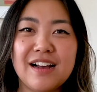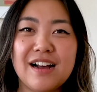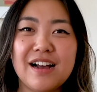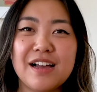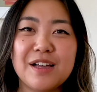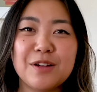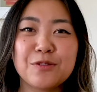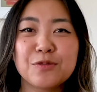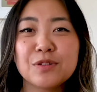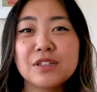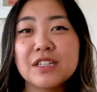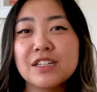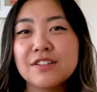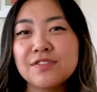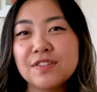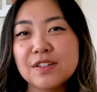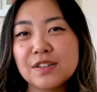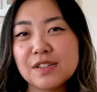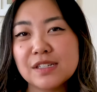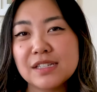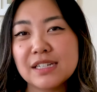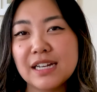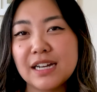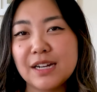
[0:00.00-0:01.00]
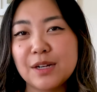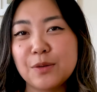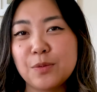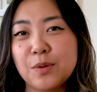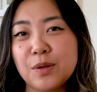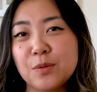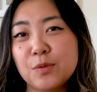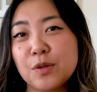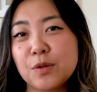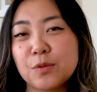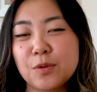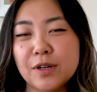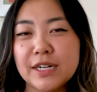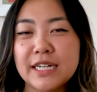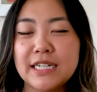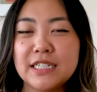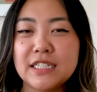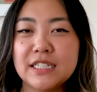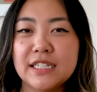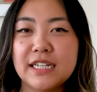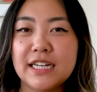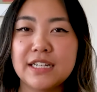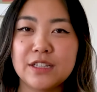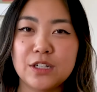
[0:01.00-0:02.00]
It really feels like when we're working
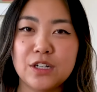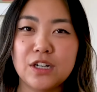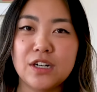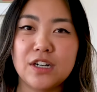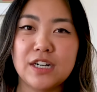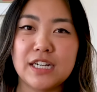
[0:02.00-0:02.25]
together,